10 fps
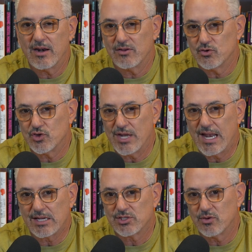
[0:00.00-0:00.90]
it, and your
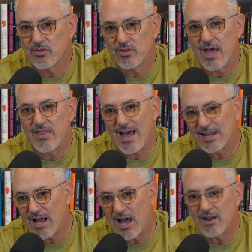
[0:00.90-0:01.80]
genetics. So
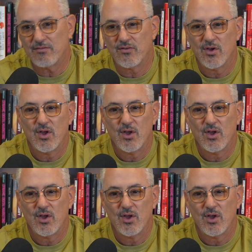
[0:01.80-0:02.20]
that kind of